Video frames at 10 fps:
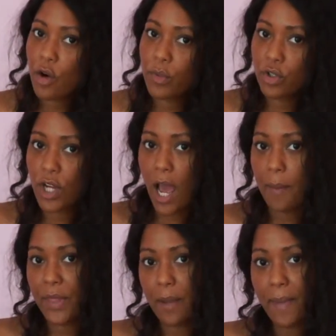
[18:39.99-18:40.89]
Herbal
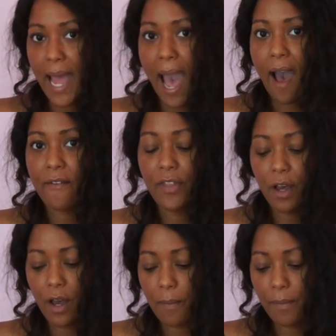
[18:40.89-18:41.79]
Shop. They may mm-hmm. have
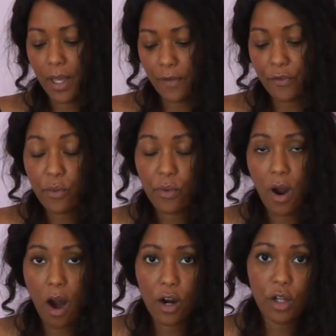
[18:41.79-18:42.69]
them if
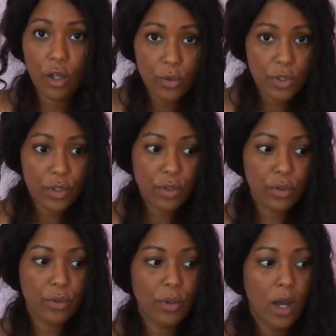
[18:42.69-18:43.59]
you are close
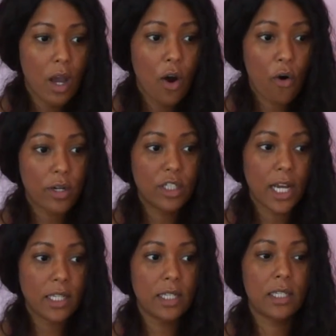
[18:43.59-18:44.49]
to or
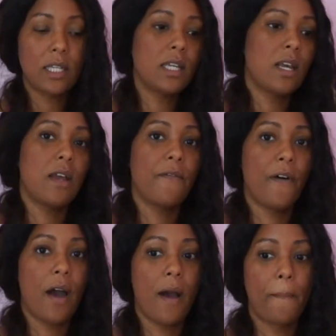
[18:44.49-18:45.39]
check to see if,
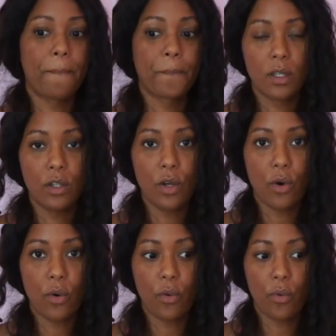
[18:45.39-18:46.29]
um, you
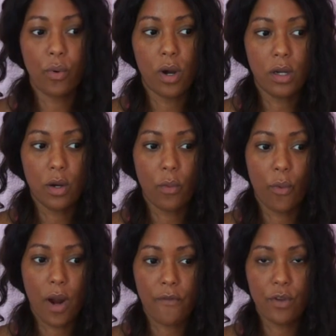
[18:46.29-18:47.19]
know,
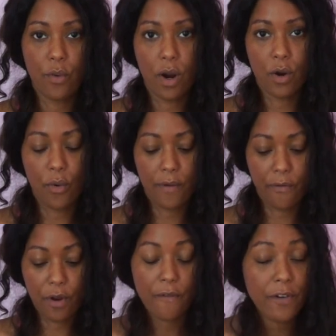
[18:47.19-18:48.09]
wherever you are going
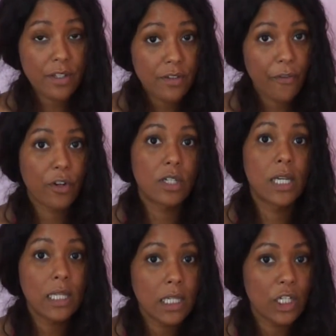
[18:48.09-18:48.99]
for your
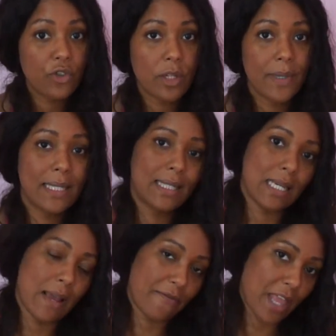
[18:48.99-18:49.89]
fertility treatment,
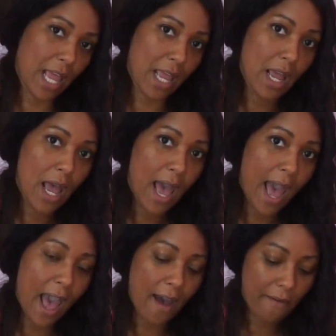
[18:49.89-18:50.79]
see if they
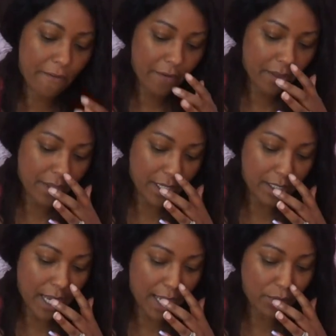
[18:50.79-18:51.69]
have
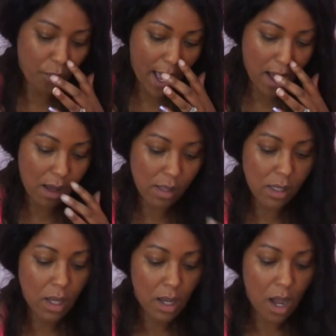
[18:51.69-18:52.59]
these as
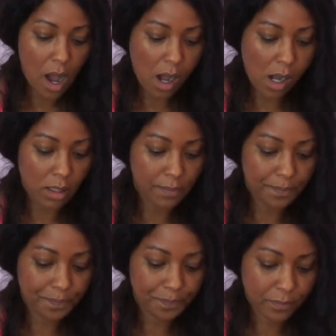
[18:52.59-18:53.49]
well.
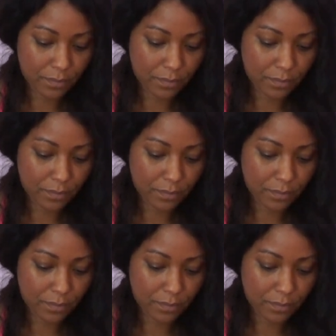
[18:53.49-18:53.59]
Um,